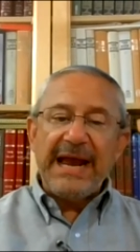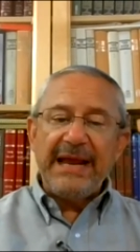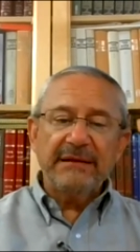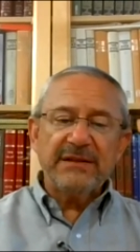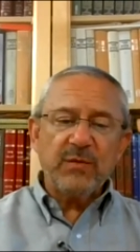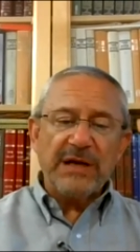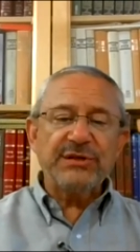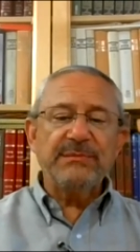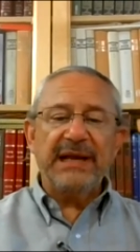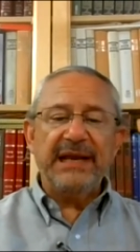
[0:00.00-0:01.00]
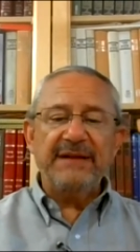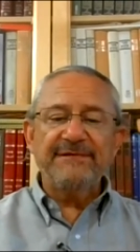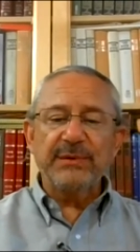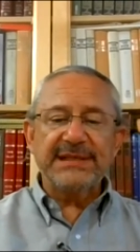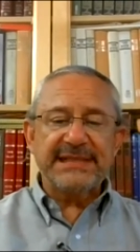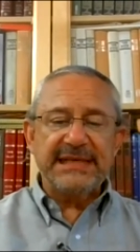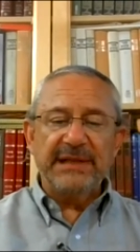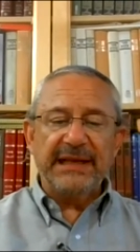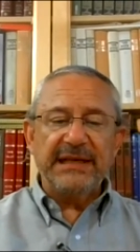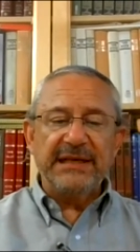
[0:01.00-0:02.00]
I held his watch in my hand for what
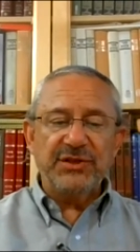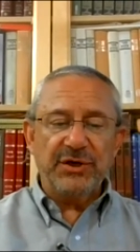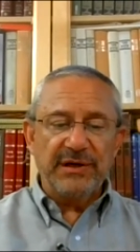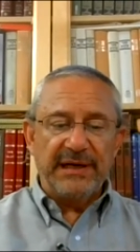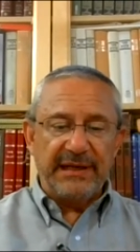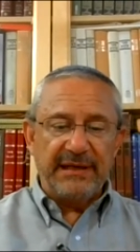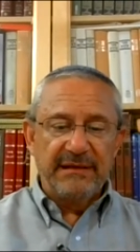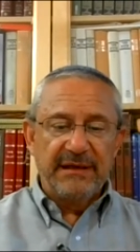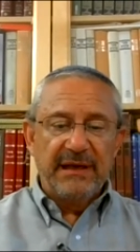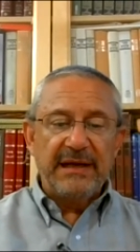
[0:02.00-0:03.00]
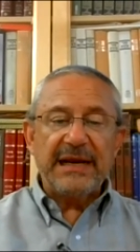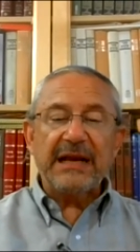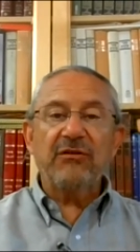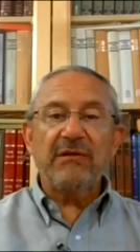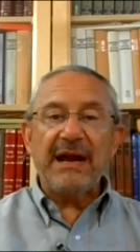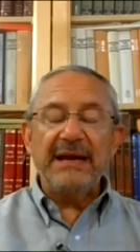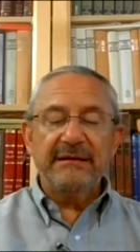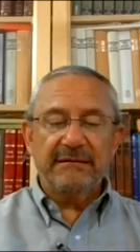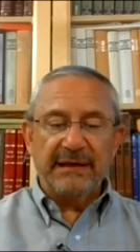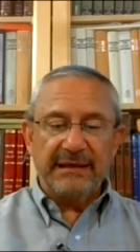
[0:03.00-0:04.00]
seemed like an eternity, and I
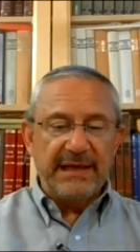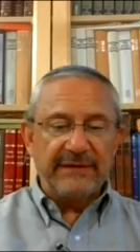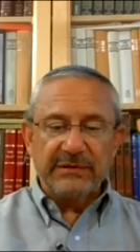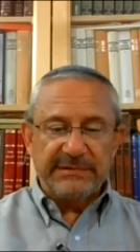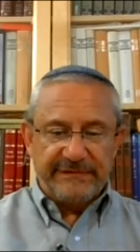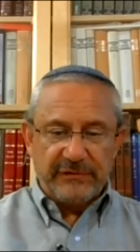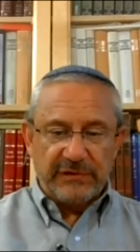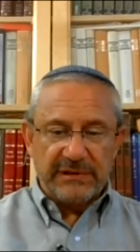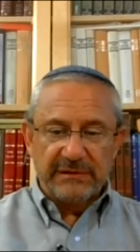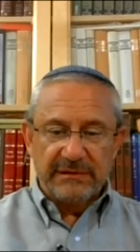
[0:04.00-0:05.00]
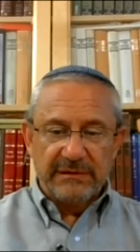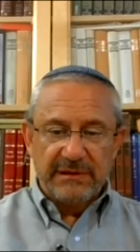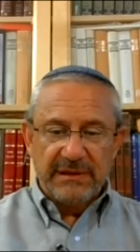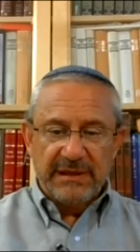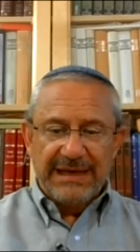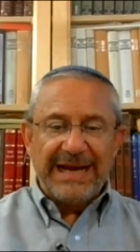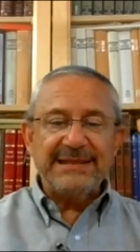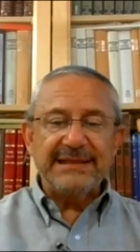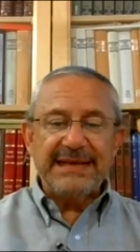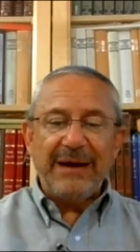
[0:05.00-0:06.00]
cried like never before.
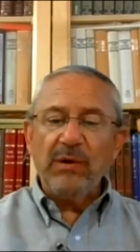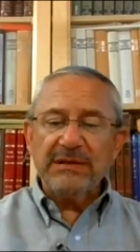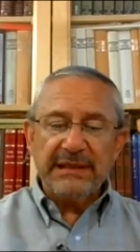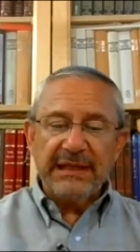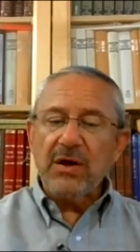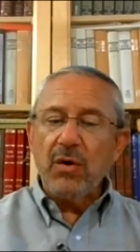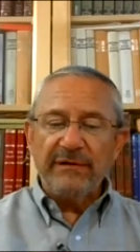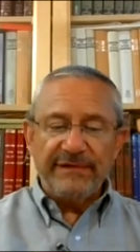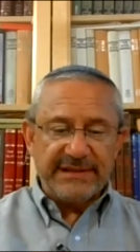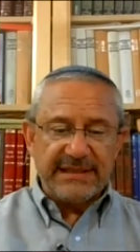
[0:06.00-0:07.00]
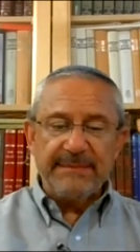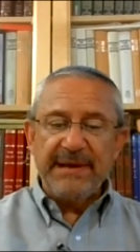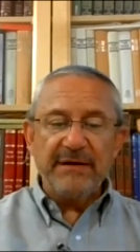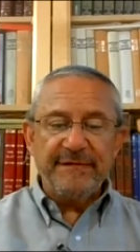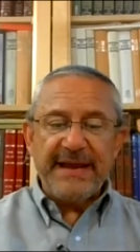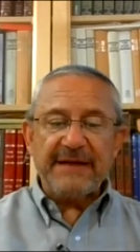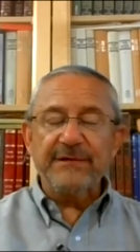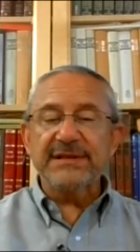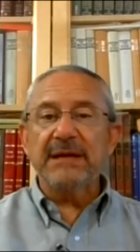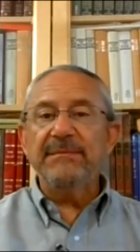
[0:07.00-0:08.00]
I did not want to let go of it. As a matter of
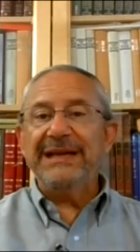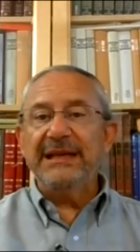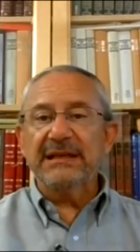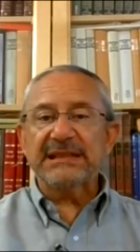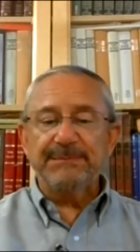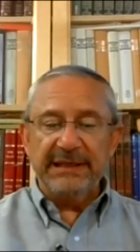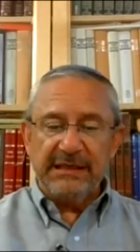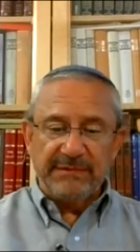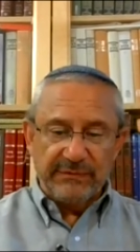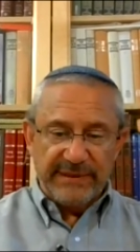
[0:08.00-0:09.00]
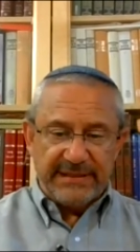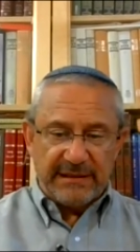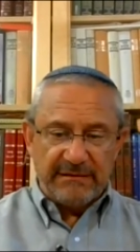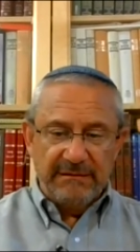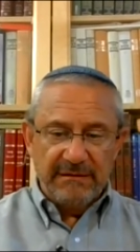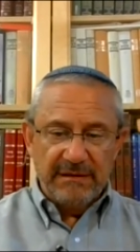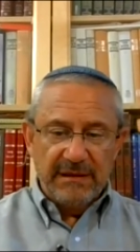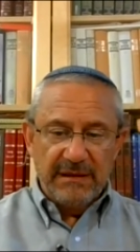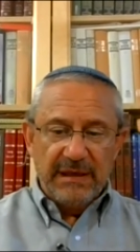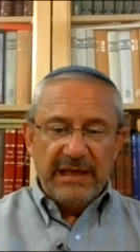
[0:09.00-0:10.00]
fact, for some inexplicable reason,
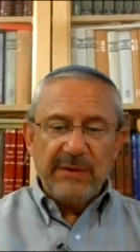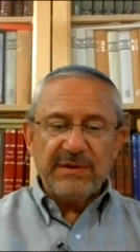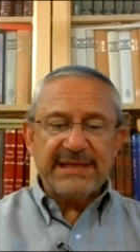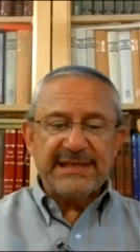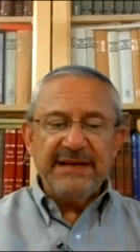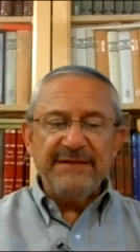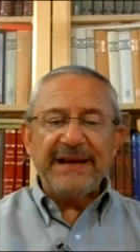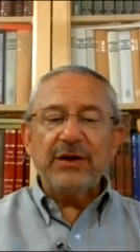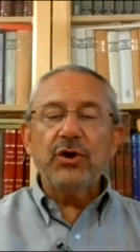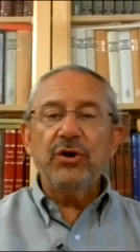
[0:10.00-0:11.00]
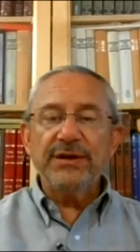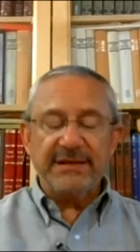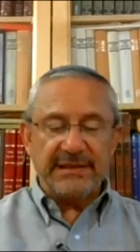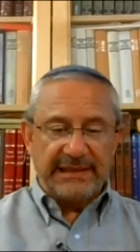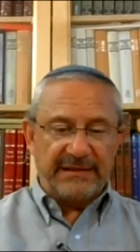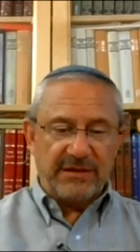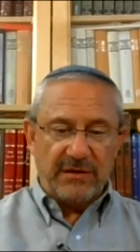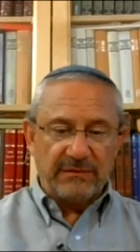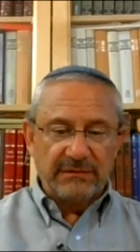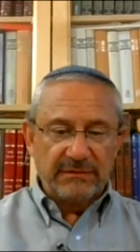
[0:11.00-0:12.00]
it was as if I couldn't let
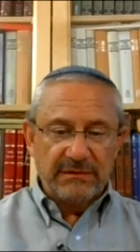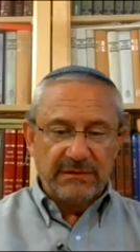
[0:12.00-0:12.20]
go.